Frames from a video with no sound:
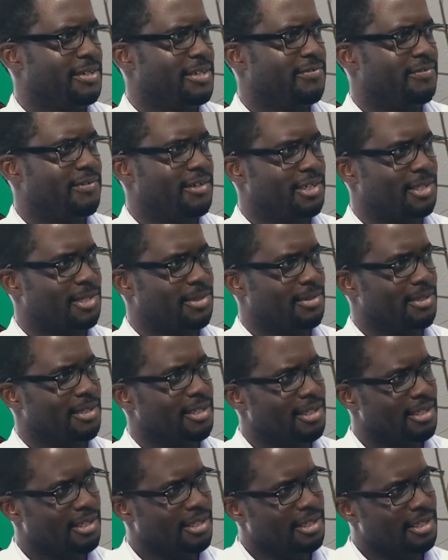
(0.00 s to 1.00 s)
of effects
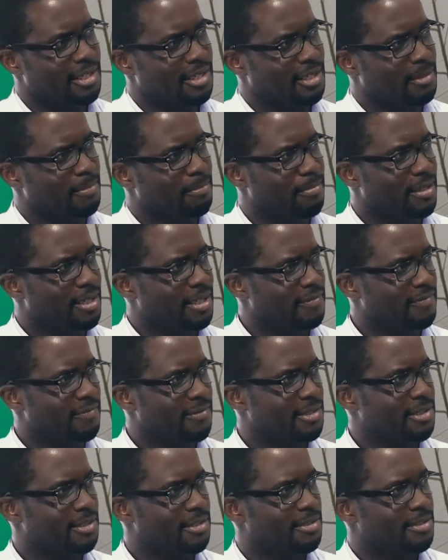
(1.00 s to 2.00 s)
within the blood
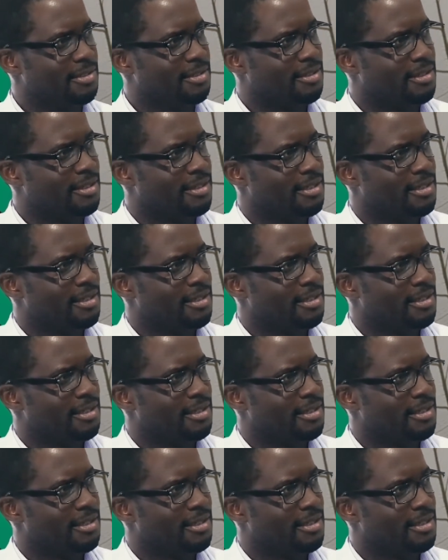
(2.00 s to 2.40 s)
vessels?